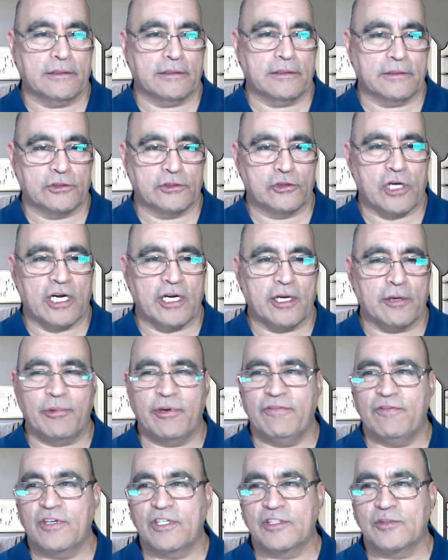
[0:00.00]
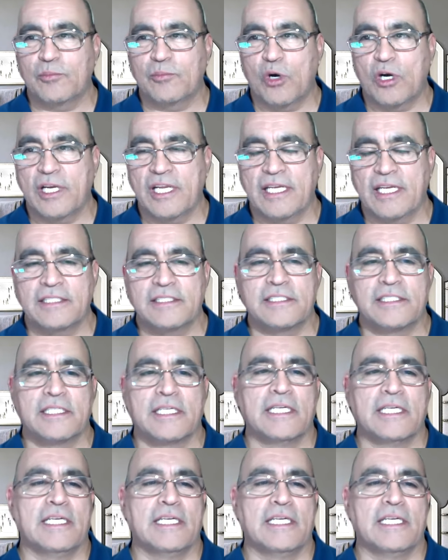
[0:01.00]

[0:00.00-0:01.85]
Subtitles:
start a reverse mortgage